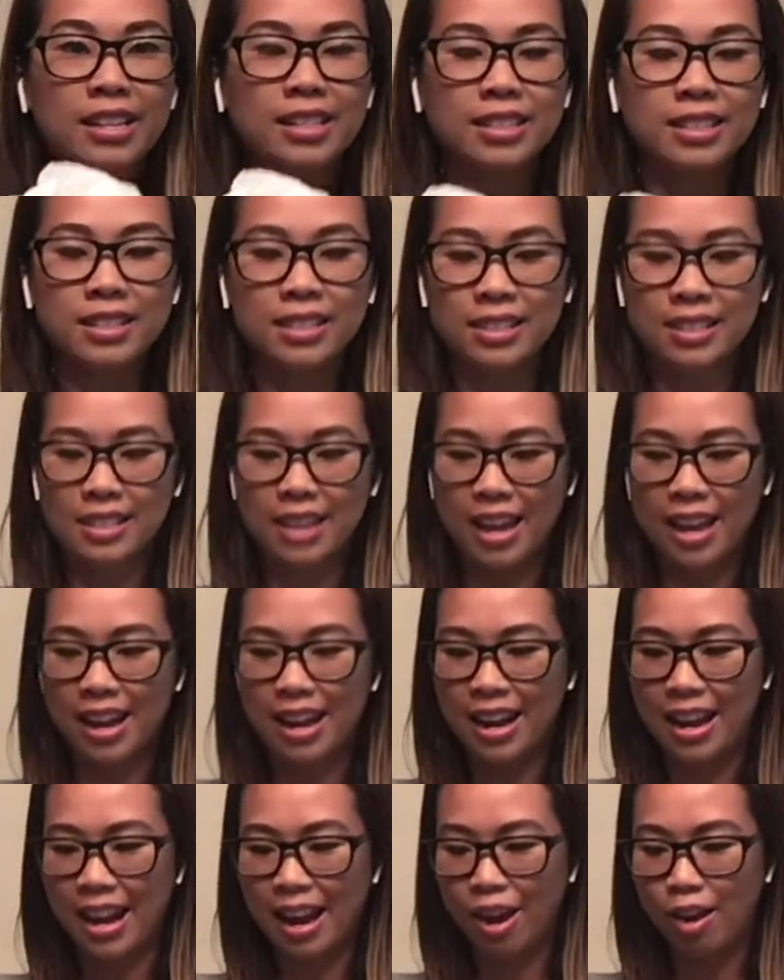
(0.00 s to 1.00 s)
Yes,
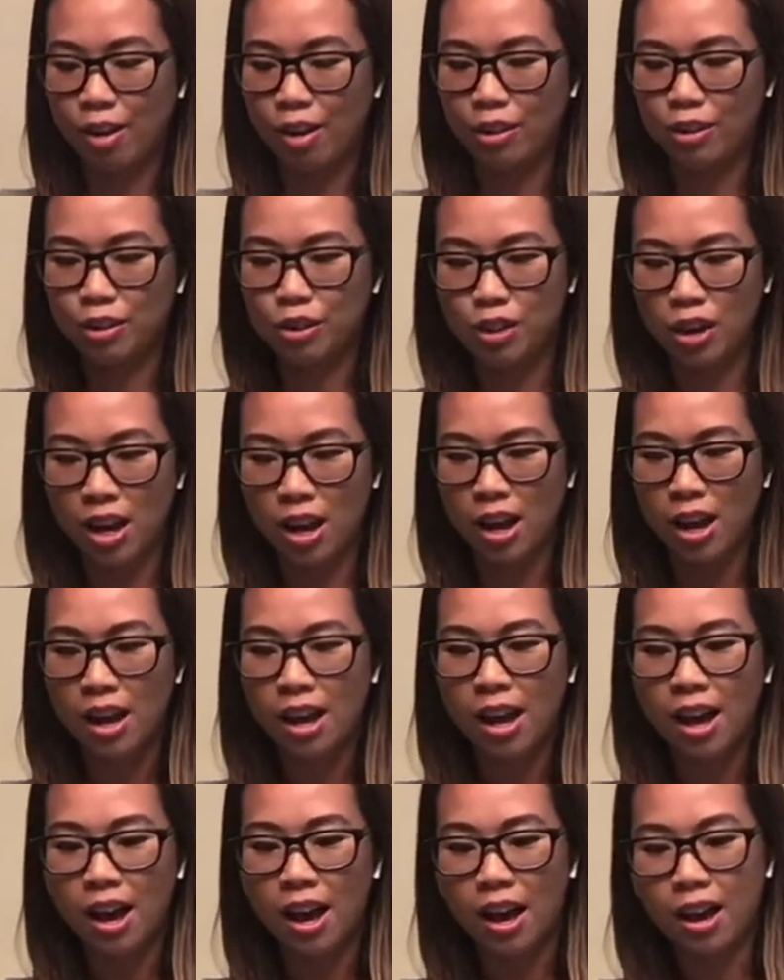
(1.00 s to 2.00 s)
and now I'll
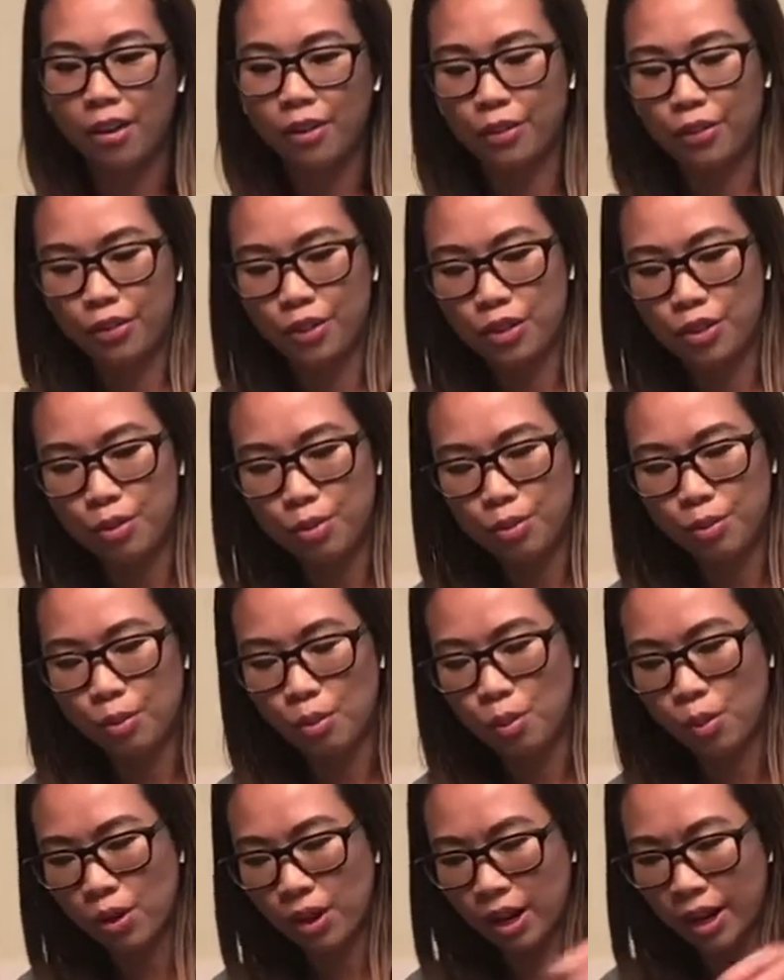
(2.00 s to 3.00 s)
draw a
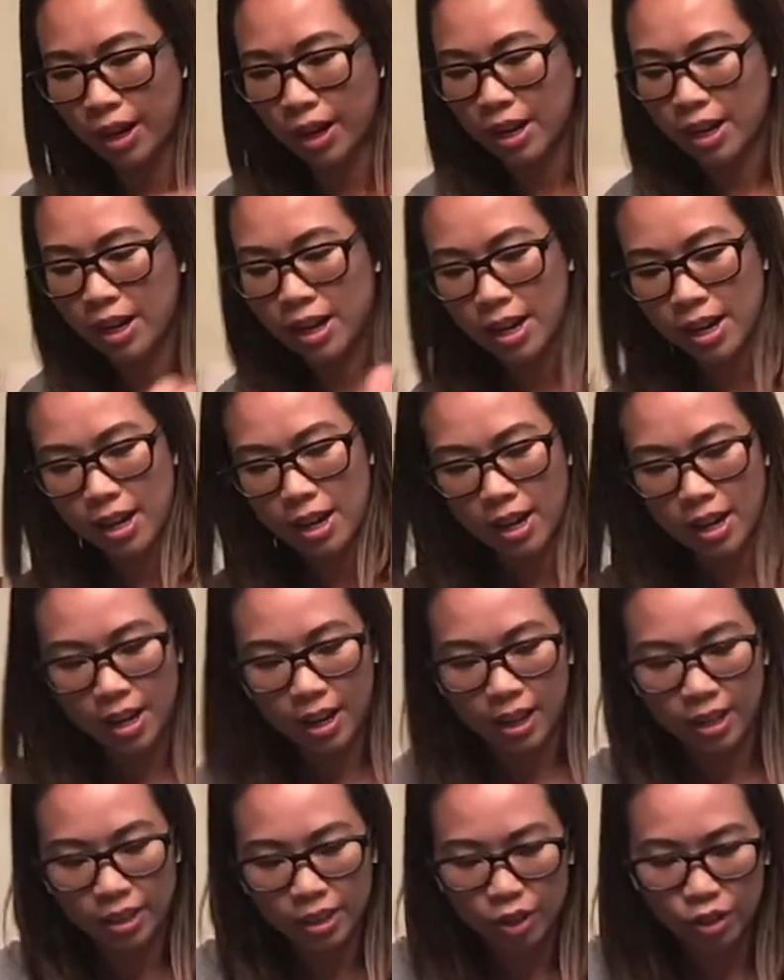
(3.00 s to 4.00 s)
few more
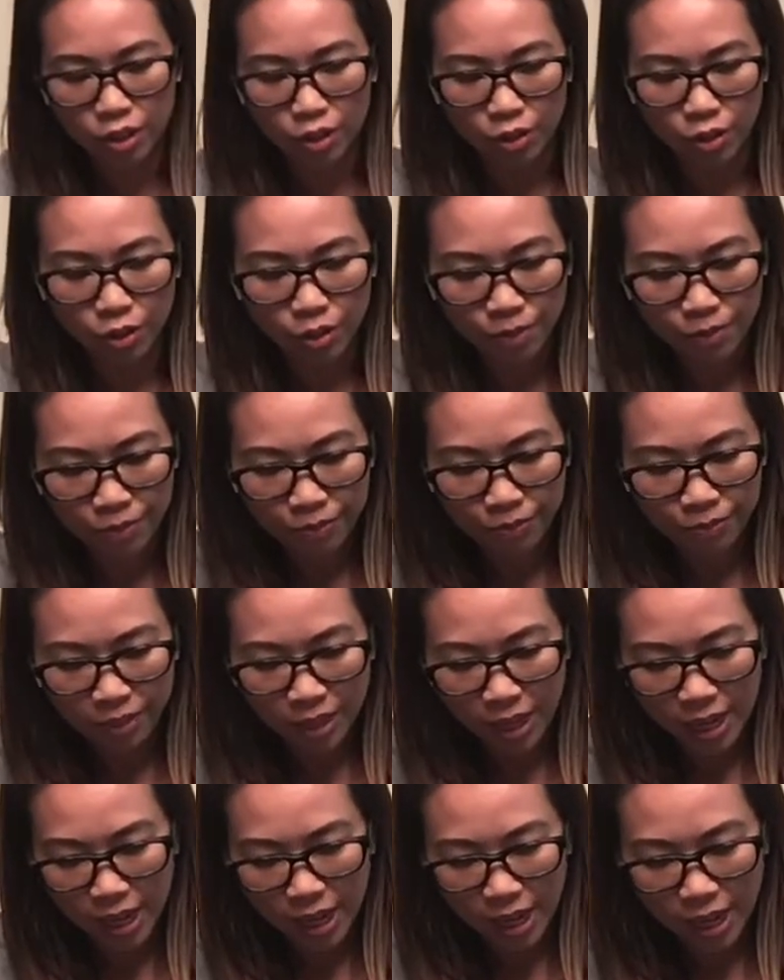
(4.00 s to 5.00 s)
onto
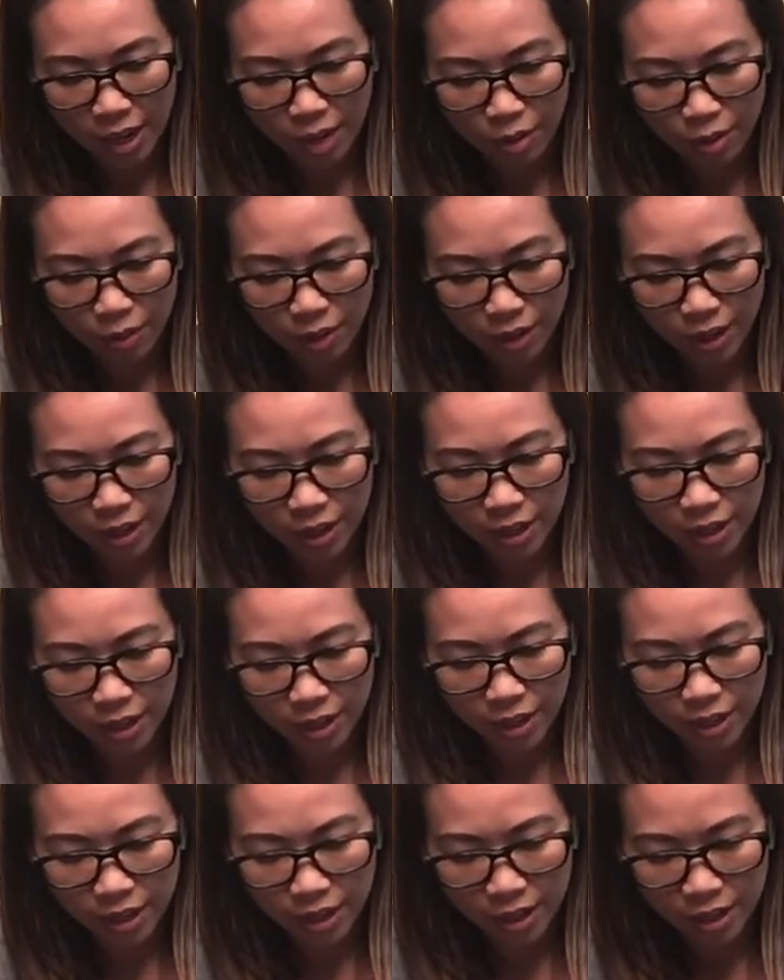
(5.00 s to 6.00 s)

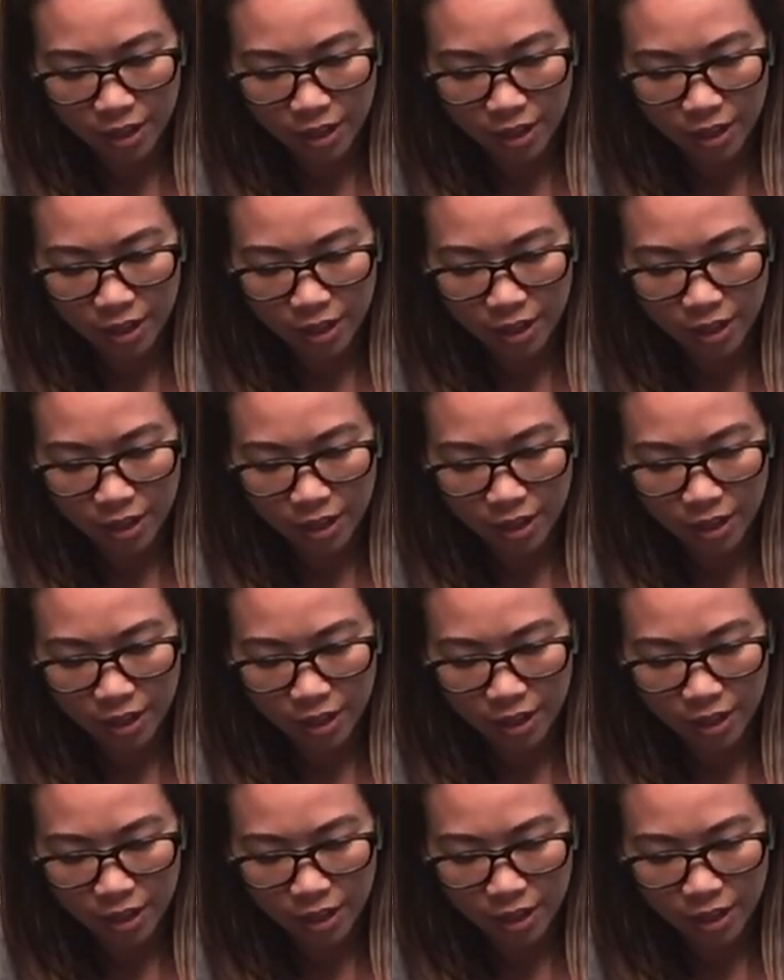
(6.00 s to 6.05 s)
our